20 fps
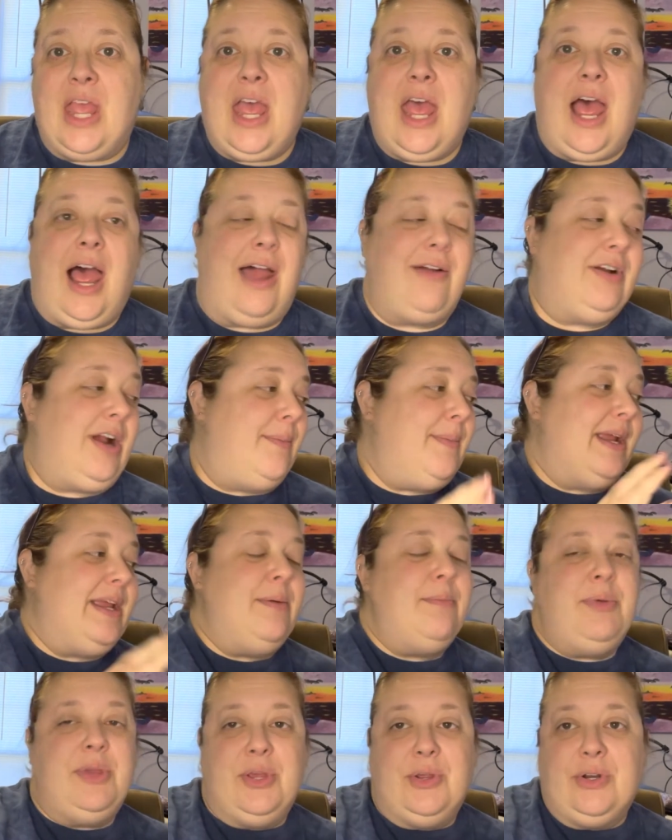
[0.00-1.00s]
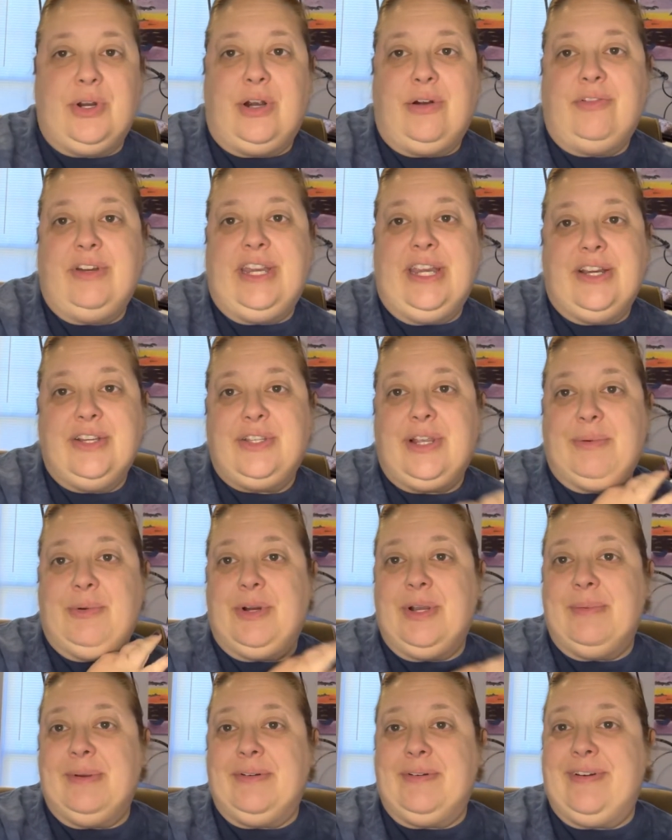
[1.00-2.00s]
I've got my computer over here, so I'm
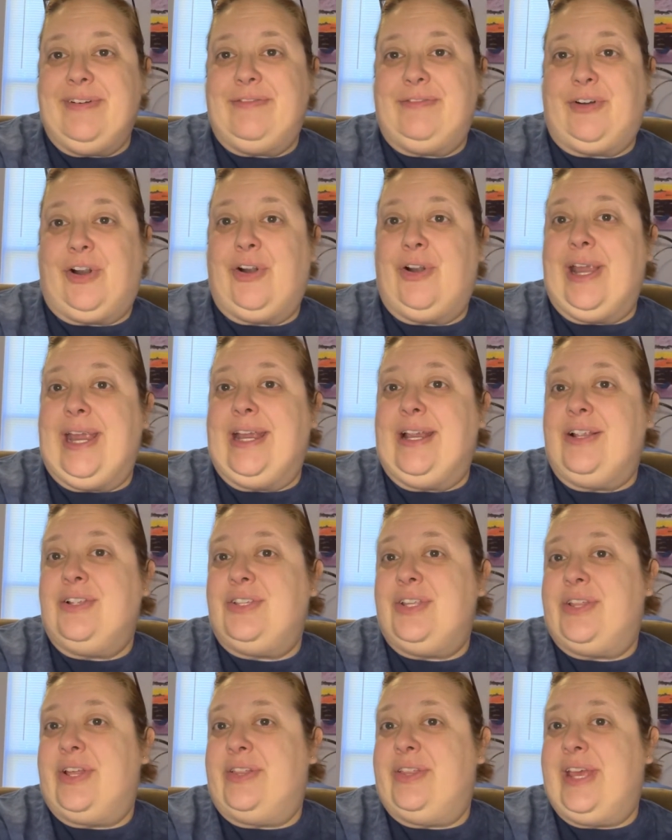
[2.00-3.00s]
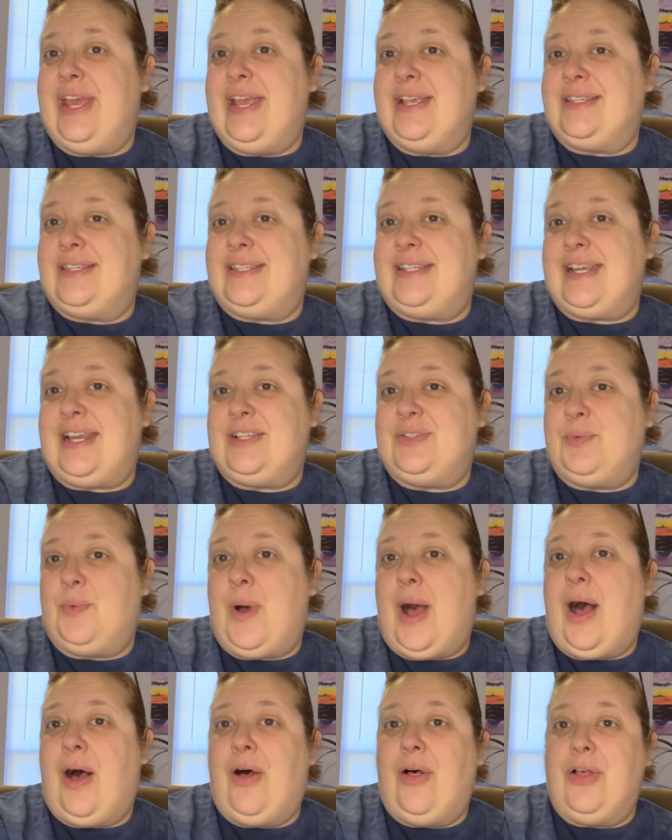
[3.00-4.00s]
going to be referring to the list as
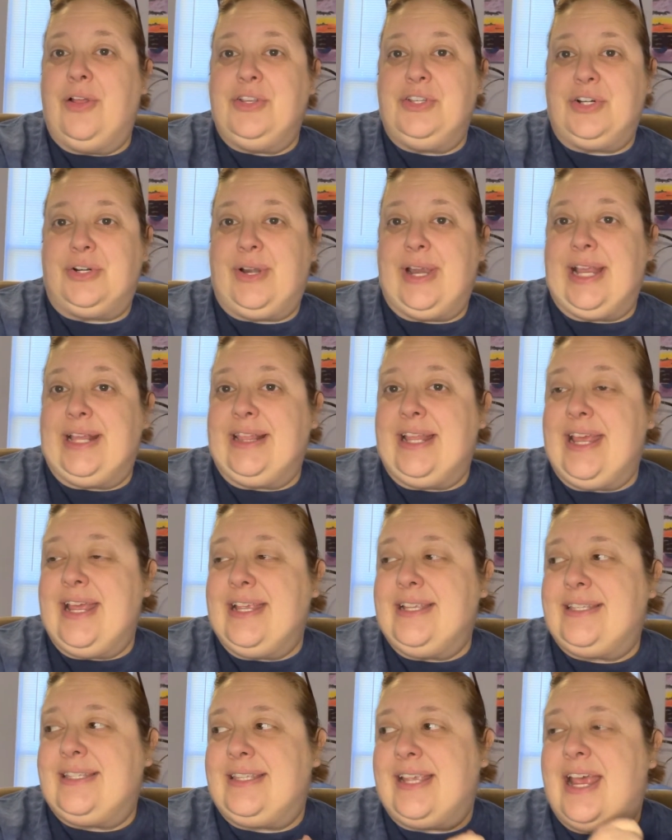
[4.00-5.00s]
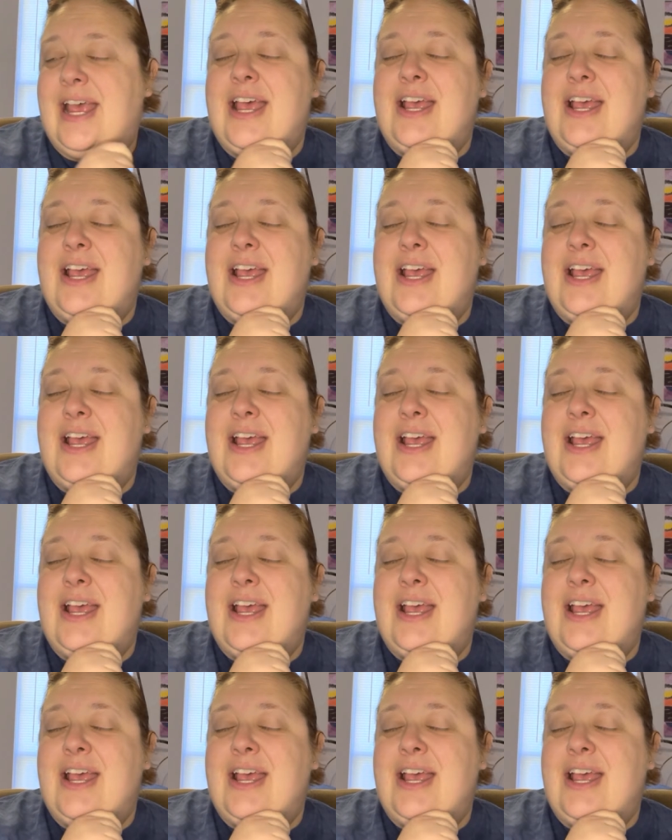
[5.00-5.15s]
well during this.